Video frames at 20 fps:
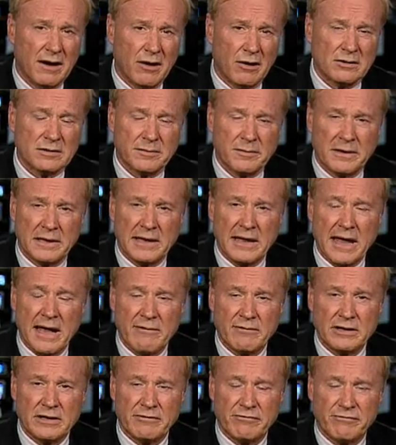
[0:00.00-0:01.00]
ultimately
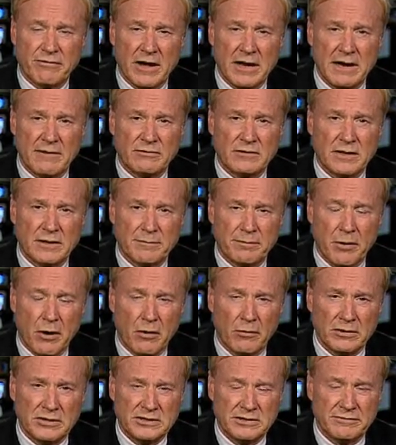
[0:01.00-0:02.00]
having to fight after the
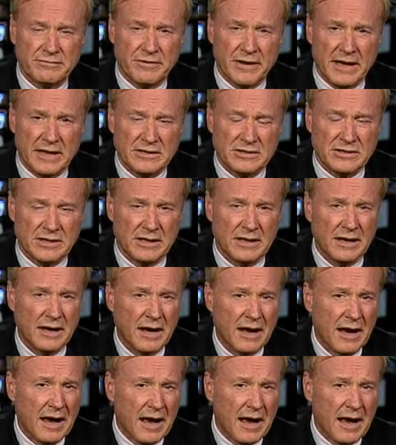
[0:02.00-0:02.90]
Polish invasion.